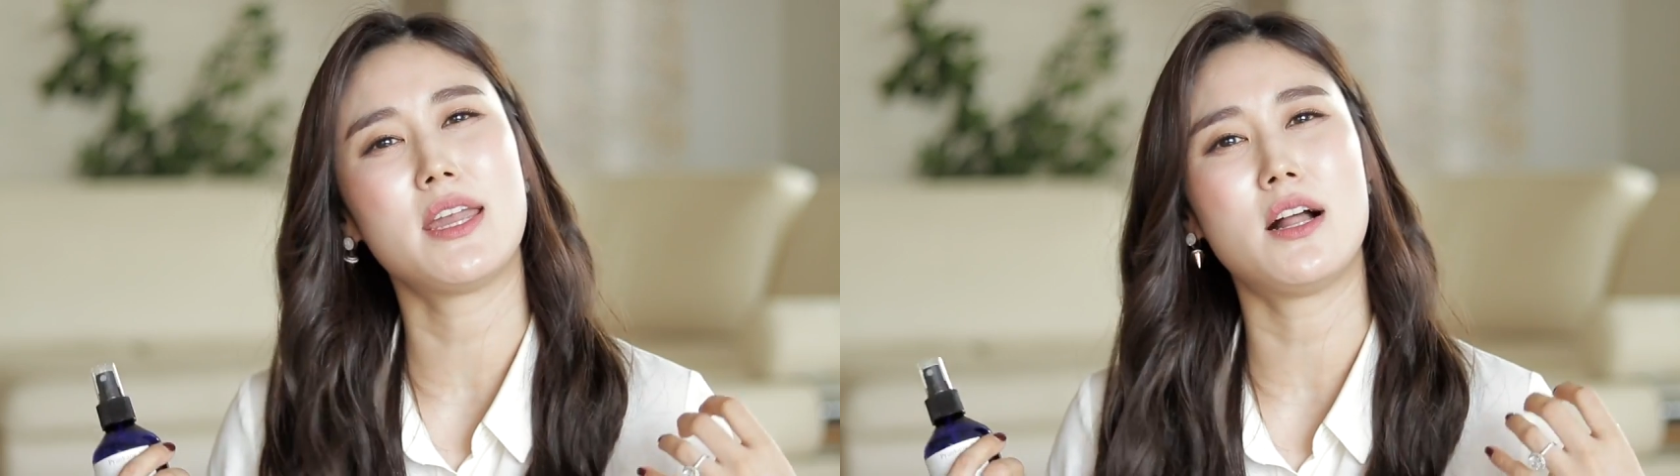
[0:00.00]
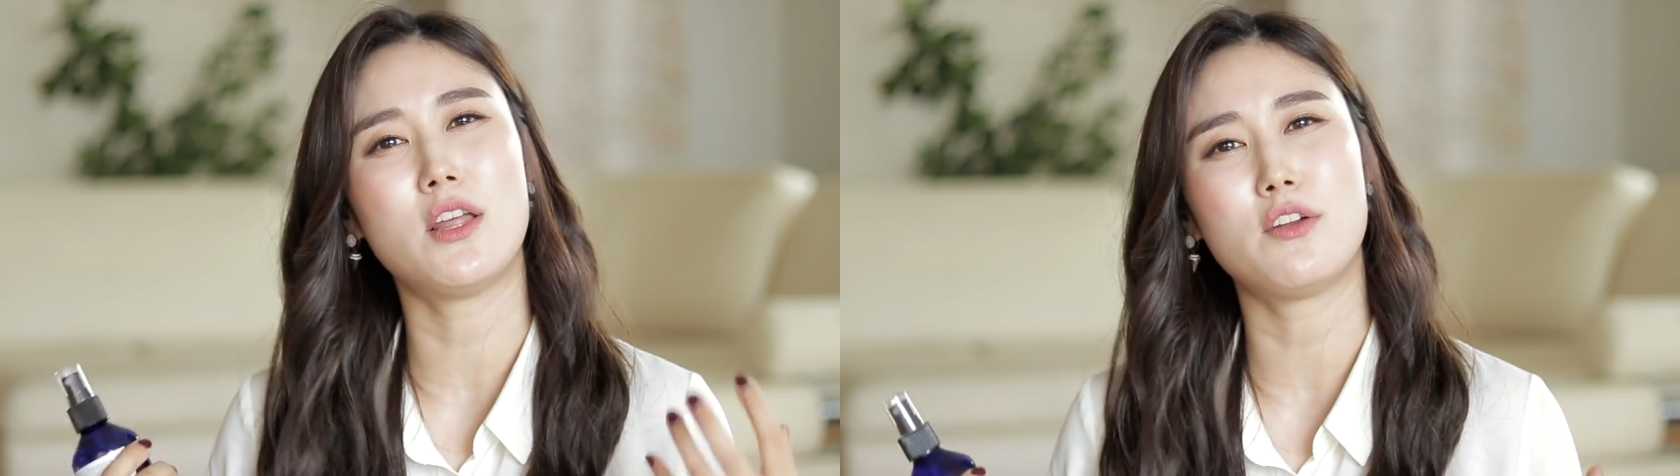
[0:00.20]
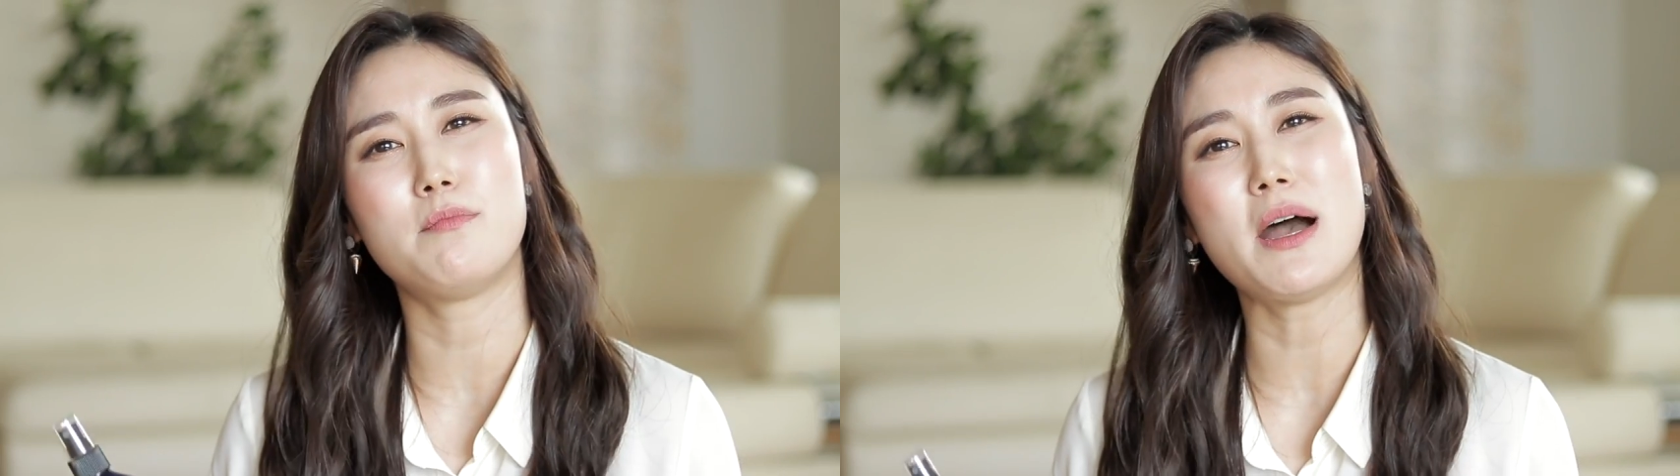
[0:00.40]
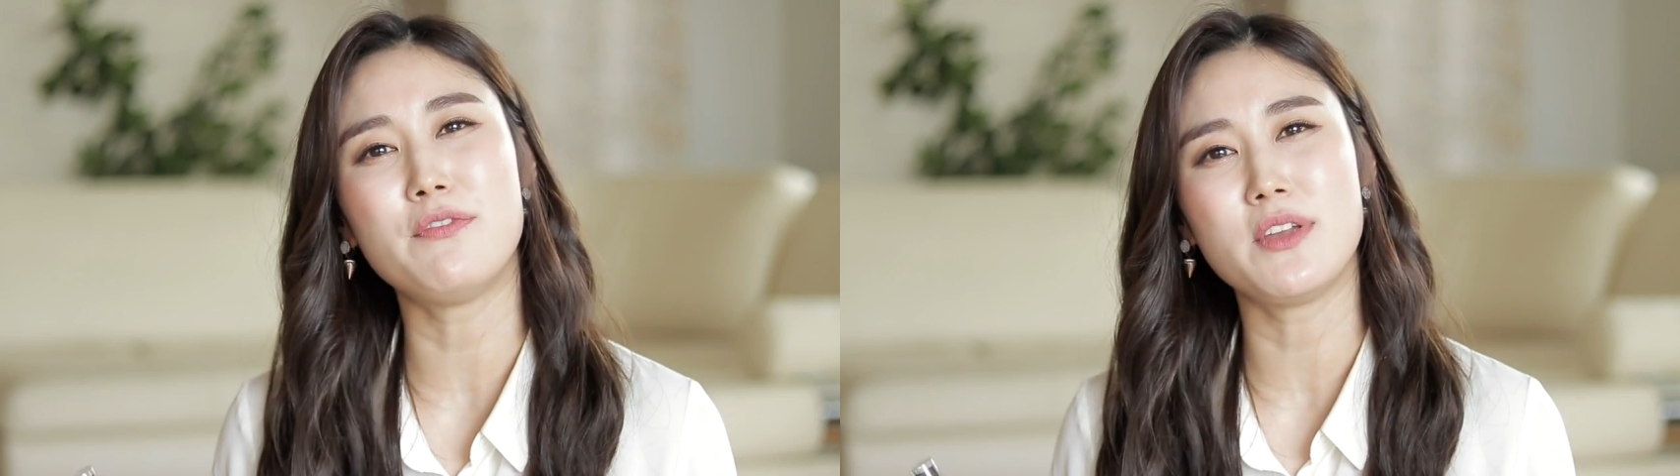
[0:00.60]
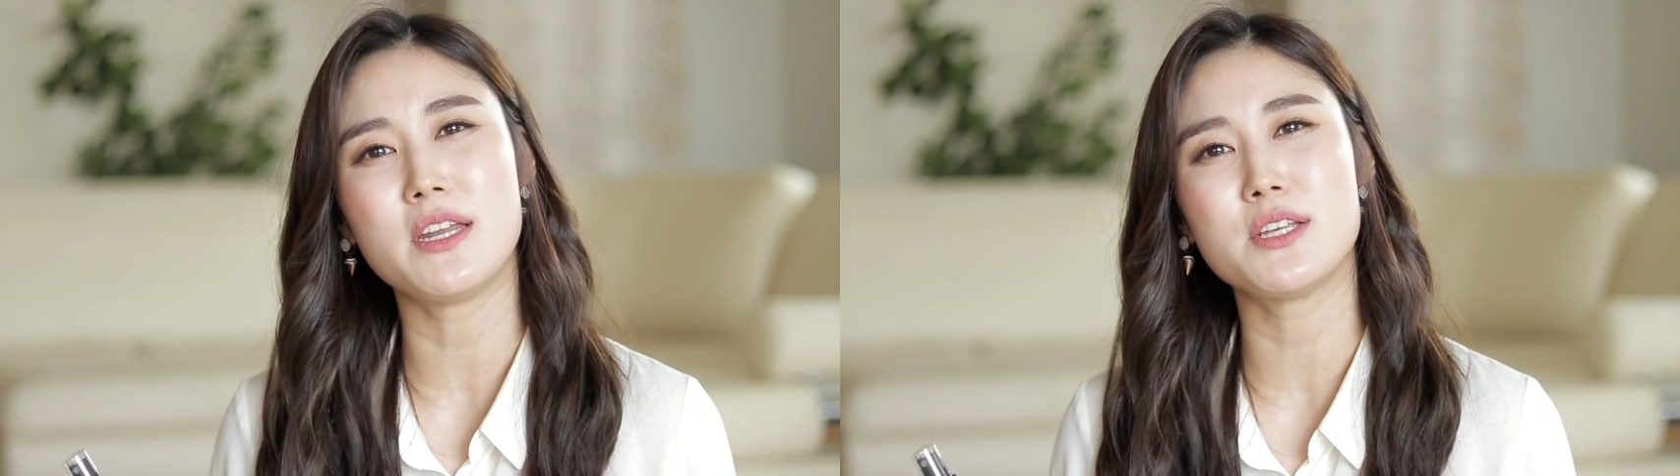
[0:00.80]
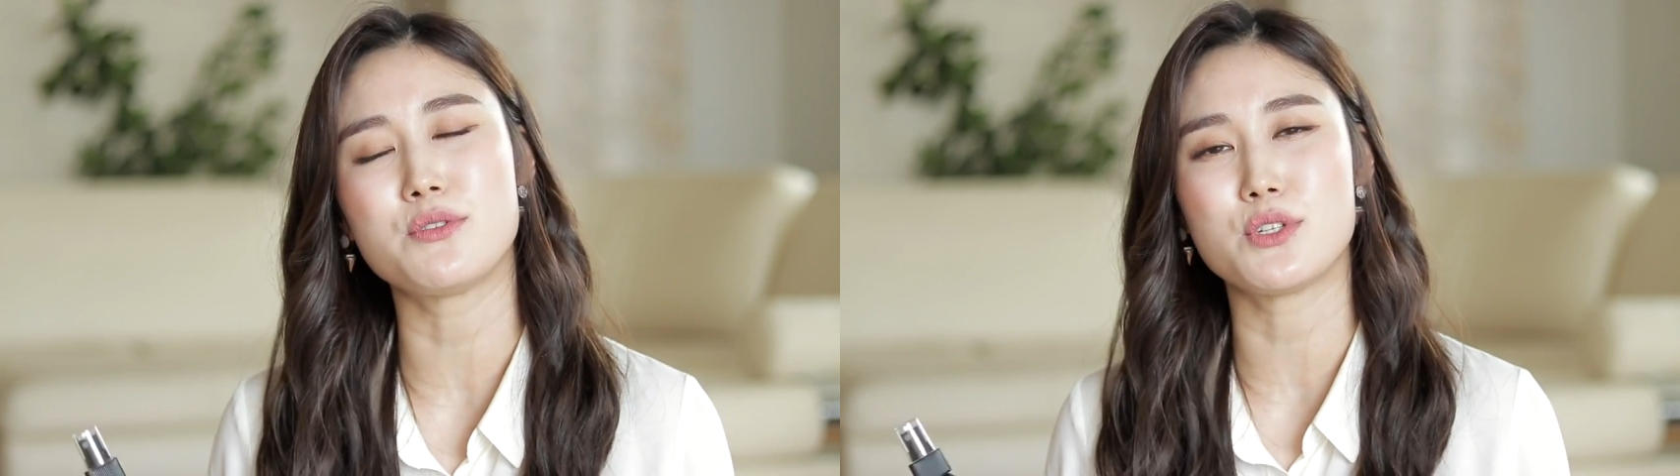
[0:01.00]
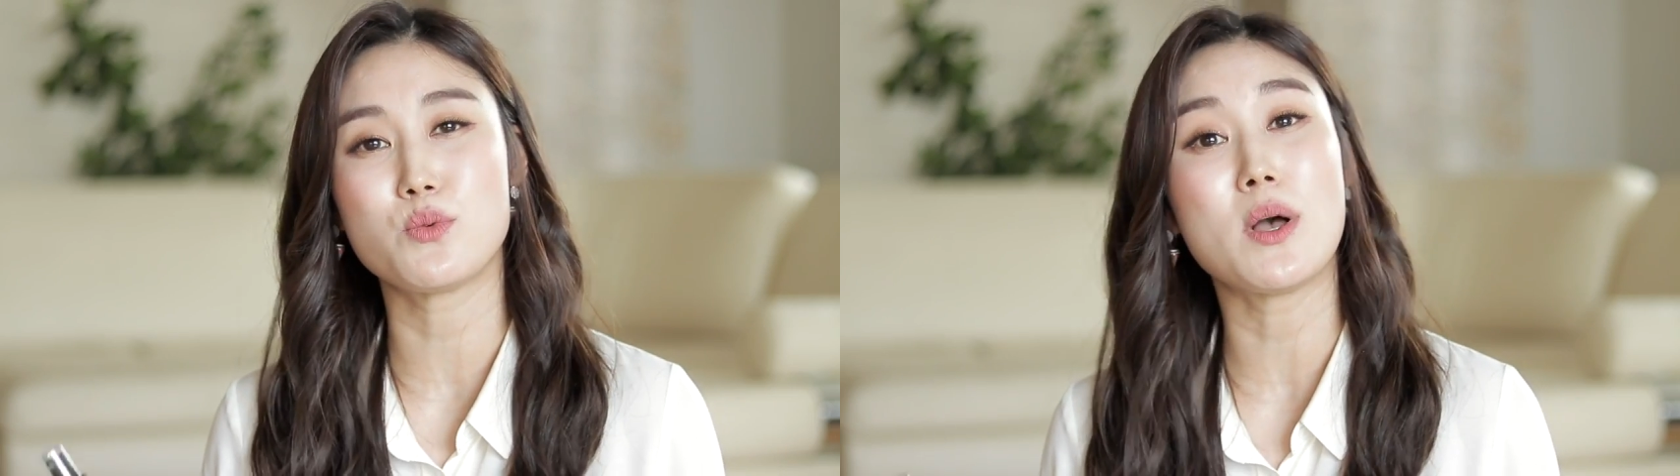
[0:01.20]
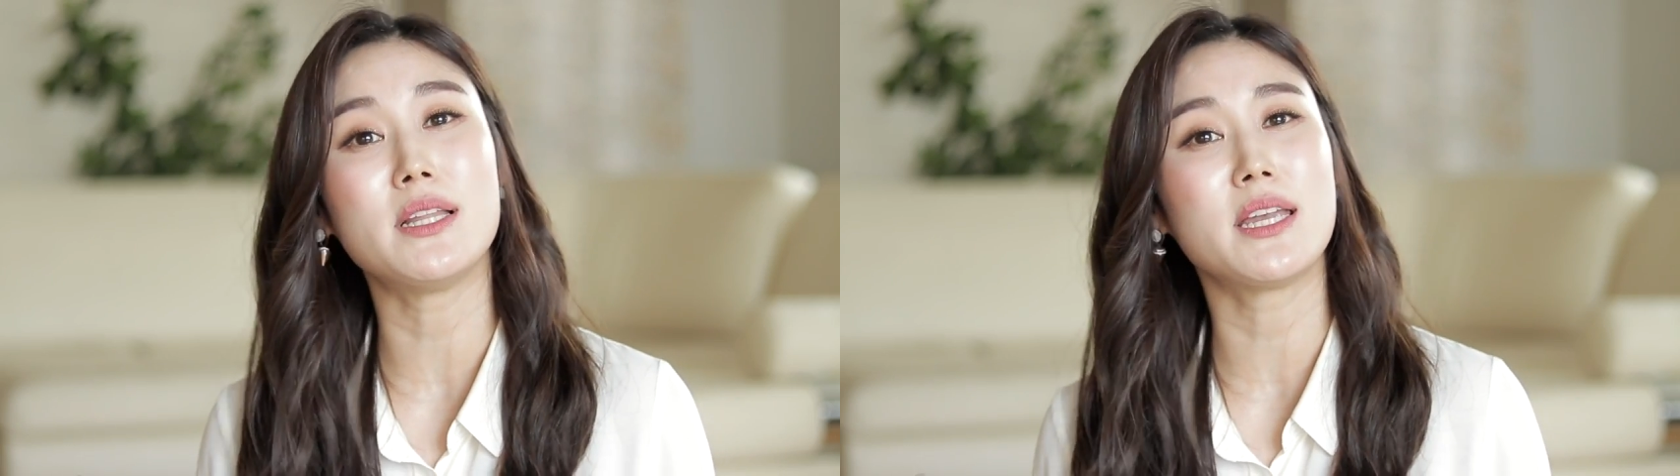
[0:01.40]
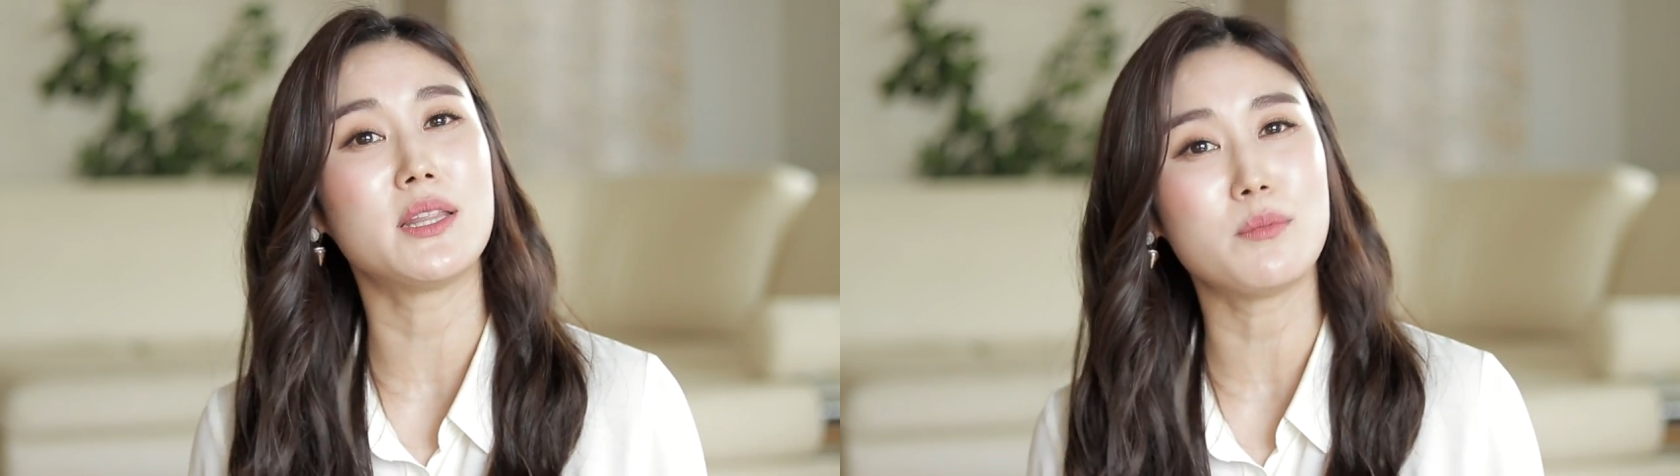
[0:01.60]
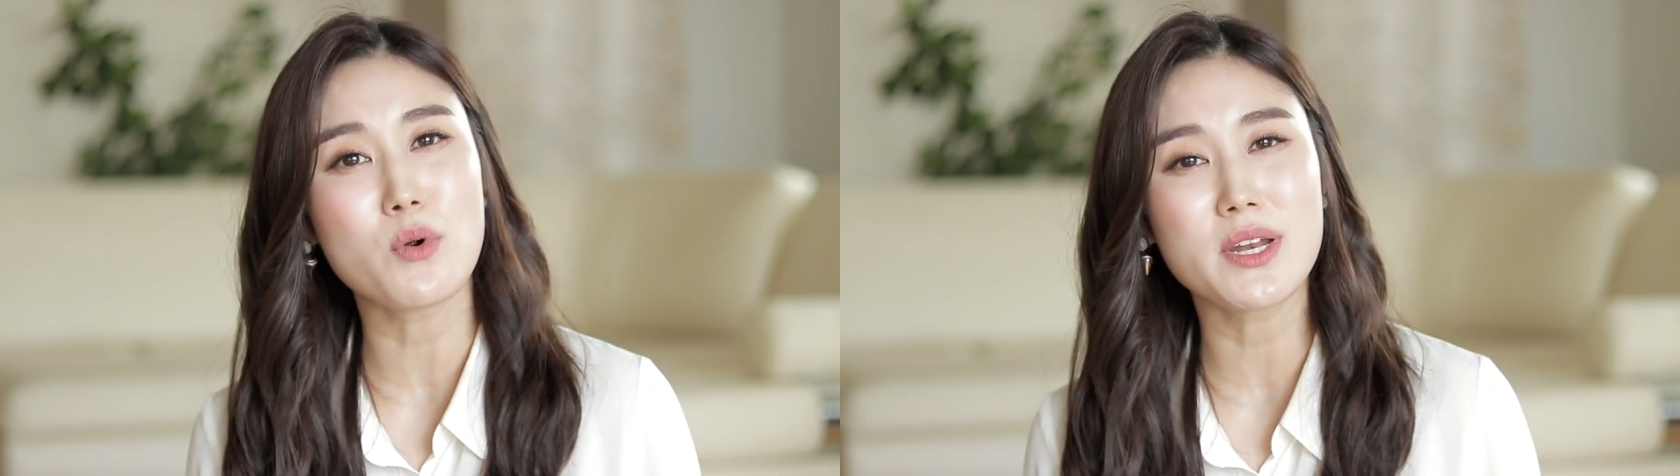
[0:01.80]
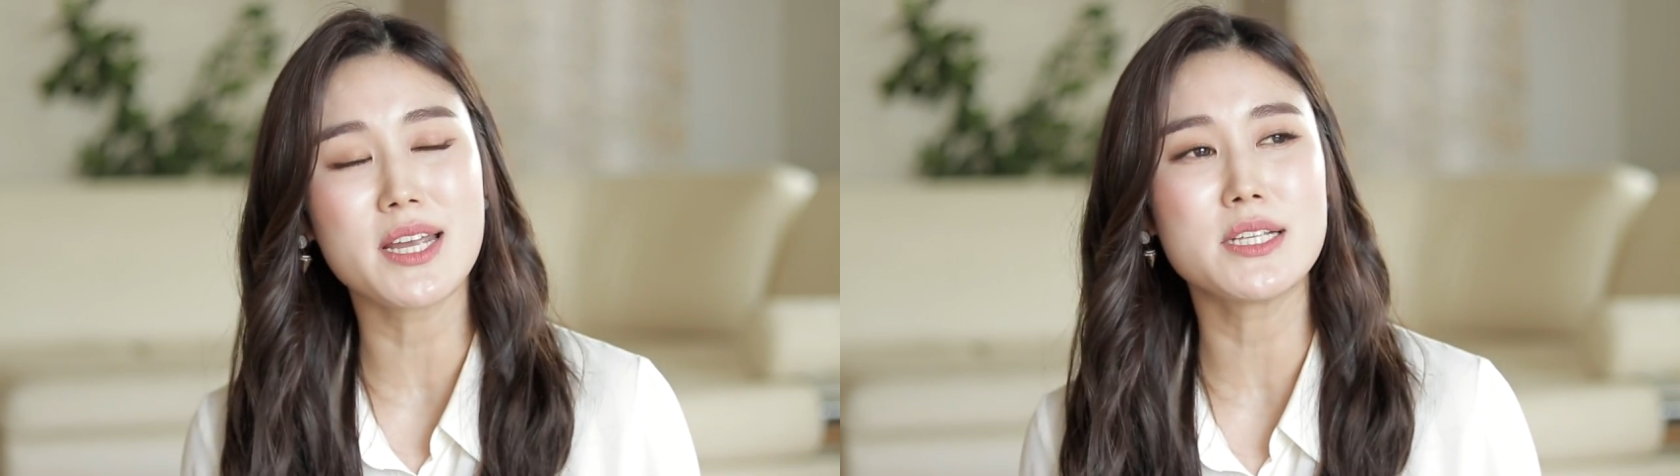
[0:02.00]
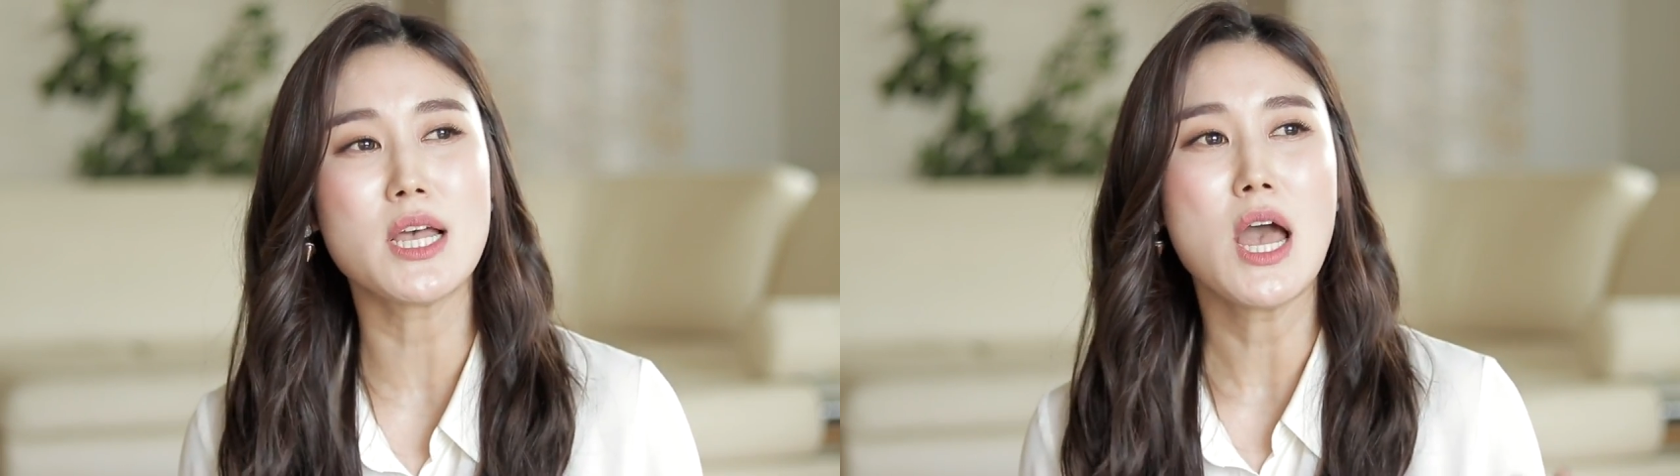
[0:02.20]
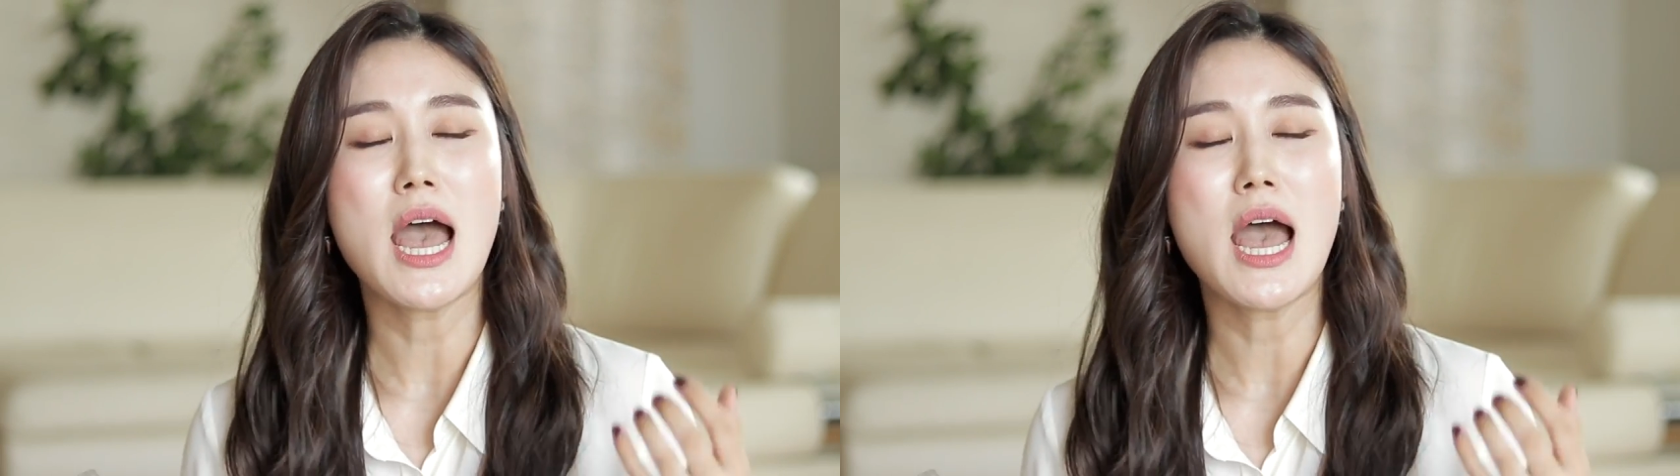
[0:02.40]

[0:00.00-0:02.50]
a lot of puffiness or swelling in the mornings.